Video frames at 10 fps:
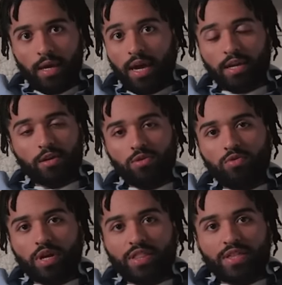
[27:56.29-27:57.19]
and could do
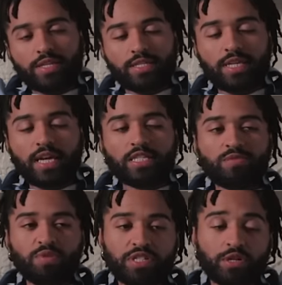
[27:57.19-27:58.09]
nothing to change
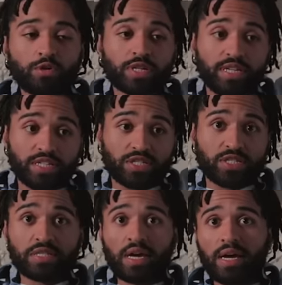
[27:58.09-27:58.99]
his material
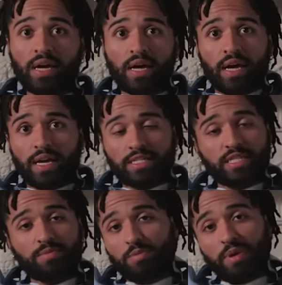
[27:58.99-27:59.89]
conditions
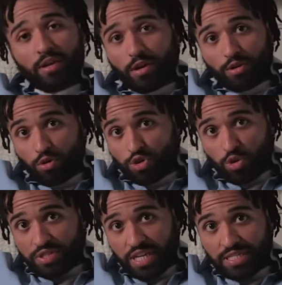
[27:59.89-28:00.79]
except depending on your
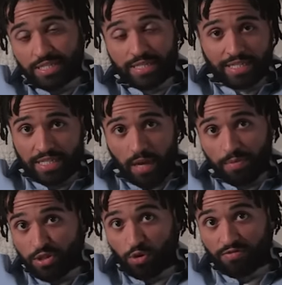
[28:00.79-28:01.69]
interpretation,
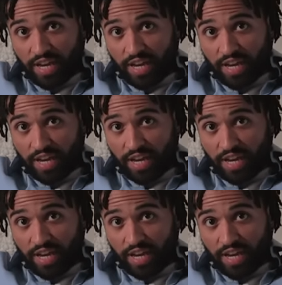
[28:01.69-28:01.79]
escape into a